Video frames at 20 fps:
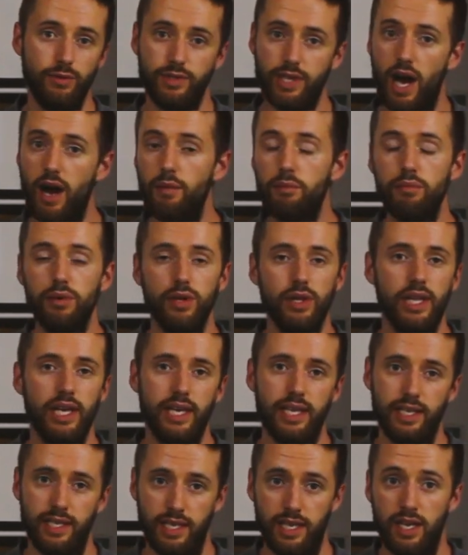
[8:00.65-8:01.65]
you tumble
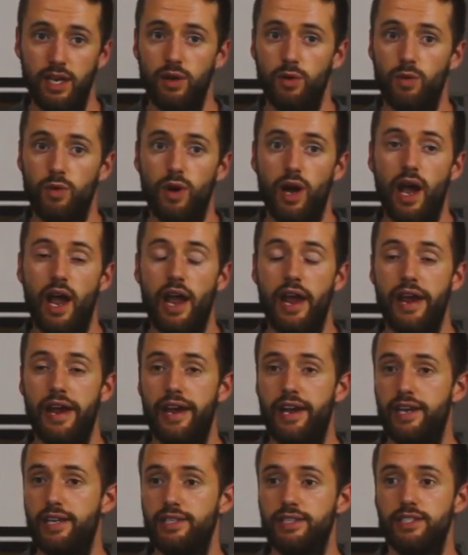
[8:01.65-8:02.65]
it
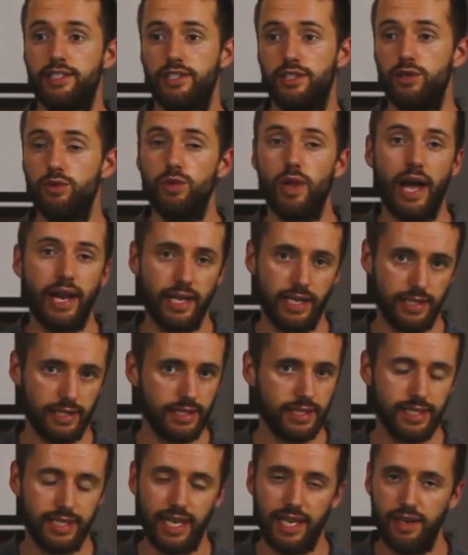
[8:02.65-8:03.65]
and you let it
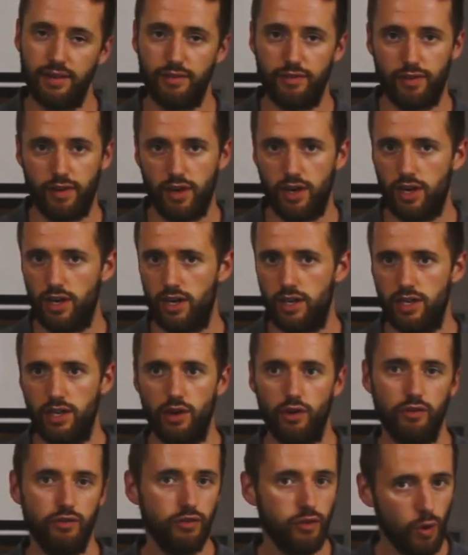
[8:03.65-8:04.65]
sit for,
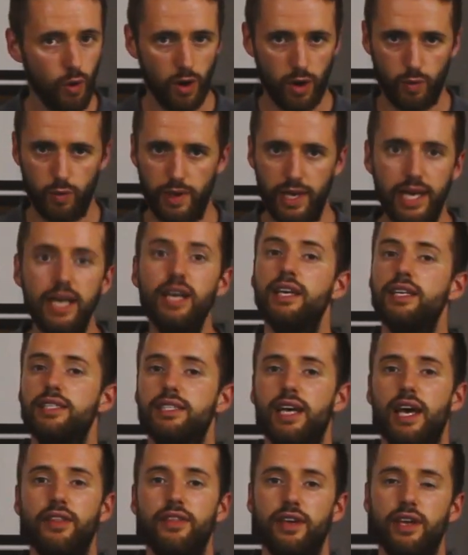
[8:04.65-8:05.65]
4
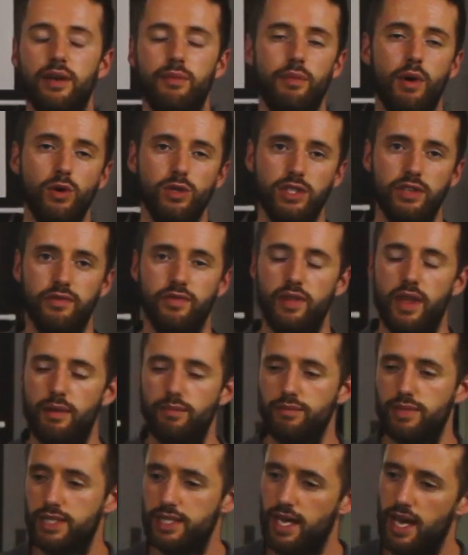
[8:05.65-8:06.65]
weeks, I think most of
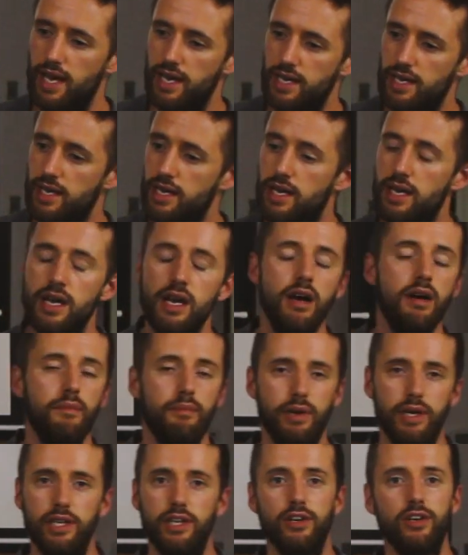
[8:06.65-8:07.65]
them say,
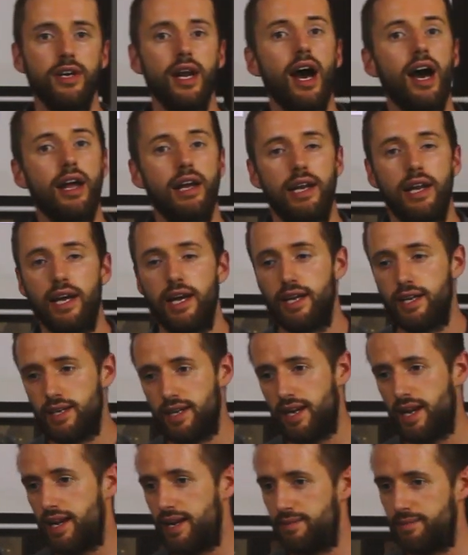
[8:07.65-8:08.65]
but you're not
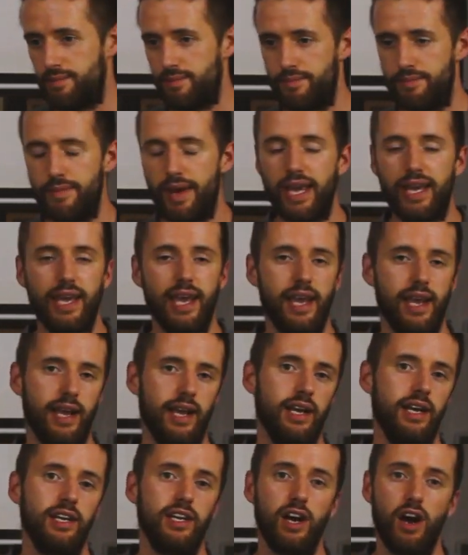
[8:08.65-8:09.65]

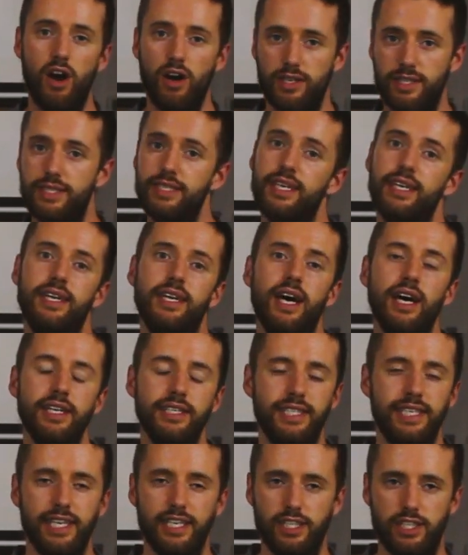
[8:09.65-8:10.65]
making constant
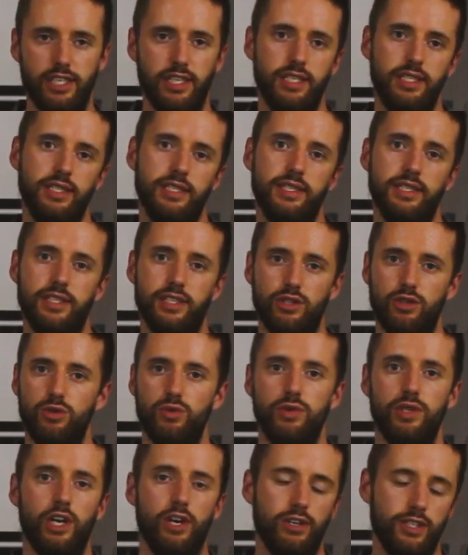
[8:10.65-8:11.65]
additions
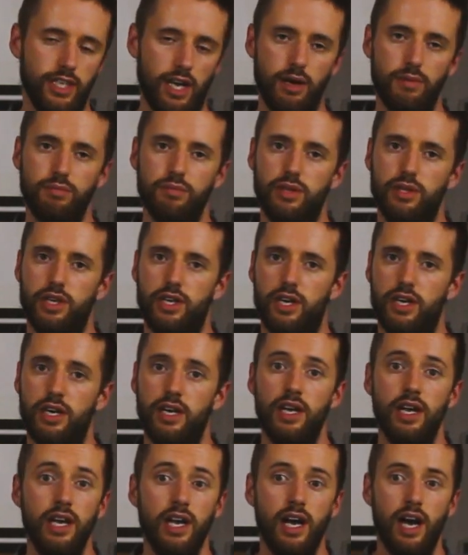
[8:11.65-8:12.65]
to your
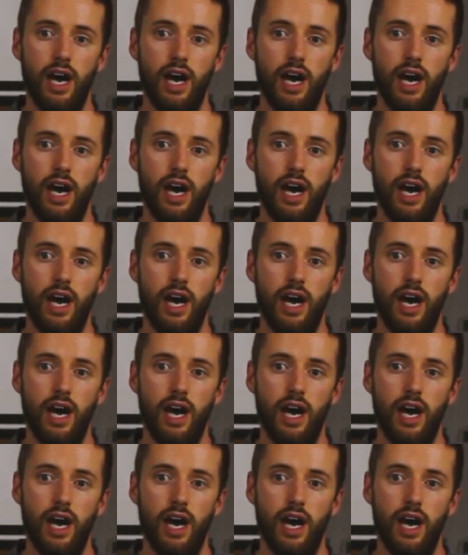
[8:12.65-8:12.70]
tumbler,